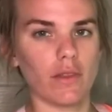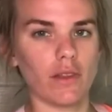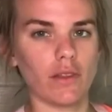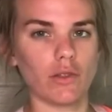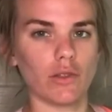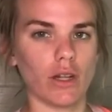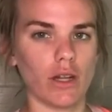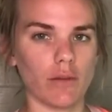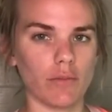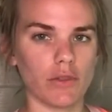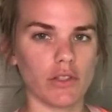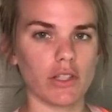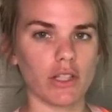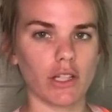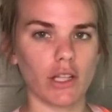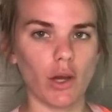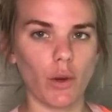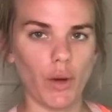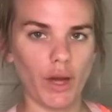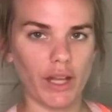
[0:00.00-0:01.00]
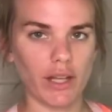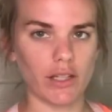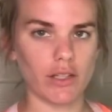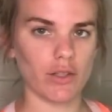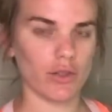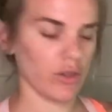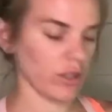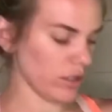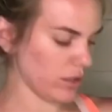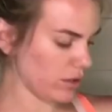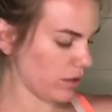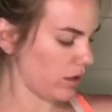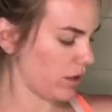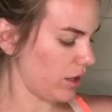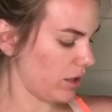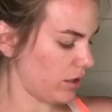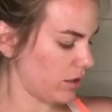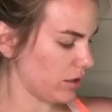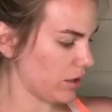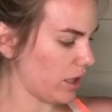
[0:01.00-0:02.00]
So I'm just going to go ahead and do this to
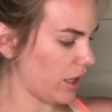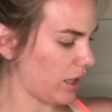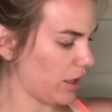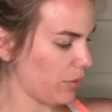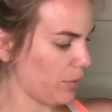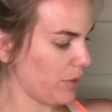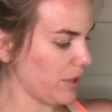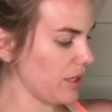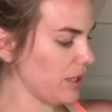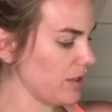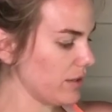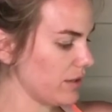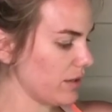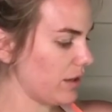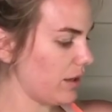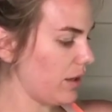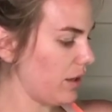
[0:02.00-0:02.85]
the entire piece.